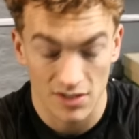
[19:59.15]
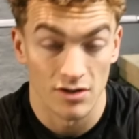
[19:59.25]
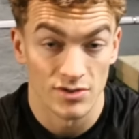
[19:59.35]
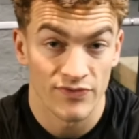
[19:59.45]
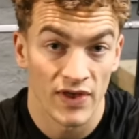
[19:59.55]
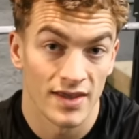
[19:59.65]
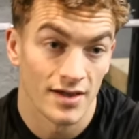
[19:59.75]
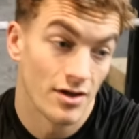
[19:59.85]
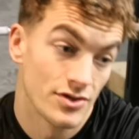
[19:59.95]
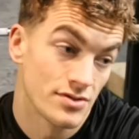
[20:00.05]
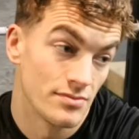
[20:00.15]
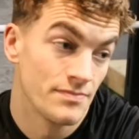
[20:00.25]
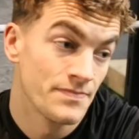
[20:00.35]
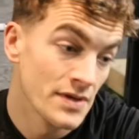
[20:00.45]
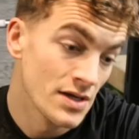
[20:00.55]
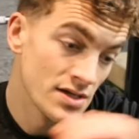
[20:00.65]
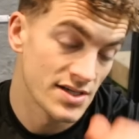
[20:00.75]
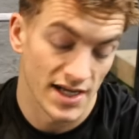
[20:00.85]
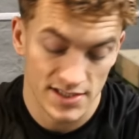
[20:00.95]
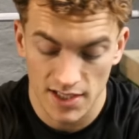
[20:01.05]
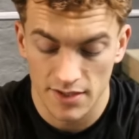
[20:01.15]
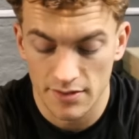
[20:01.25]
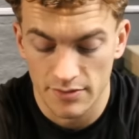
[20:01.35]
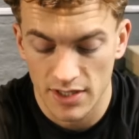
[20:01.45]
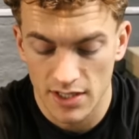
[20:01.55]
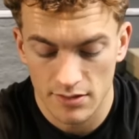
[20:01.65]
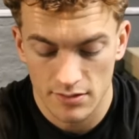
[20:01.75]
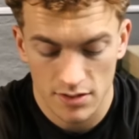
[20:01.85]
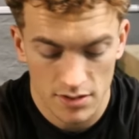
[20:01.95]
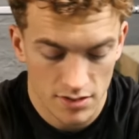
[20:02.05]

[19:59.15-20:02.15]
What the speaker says: I'll go to failure on some sets later in the workout.